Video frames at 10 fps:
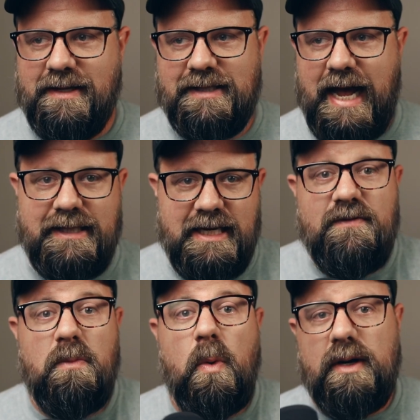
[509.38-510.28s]
this adds
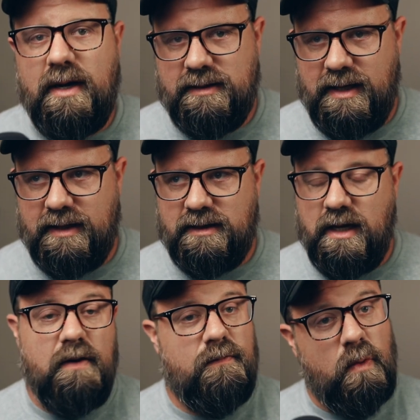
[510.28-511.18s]
even more context
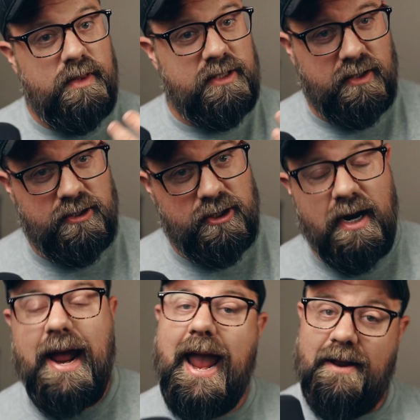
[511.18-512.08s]
for the
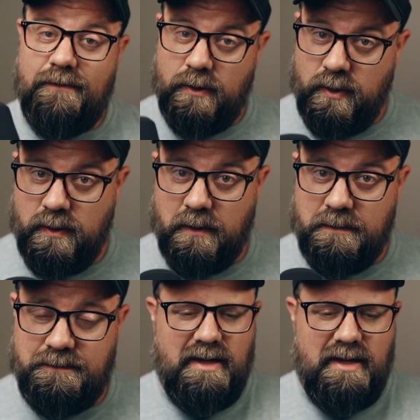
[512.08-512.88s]
searcher and for Google.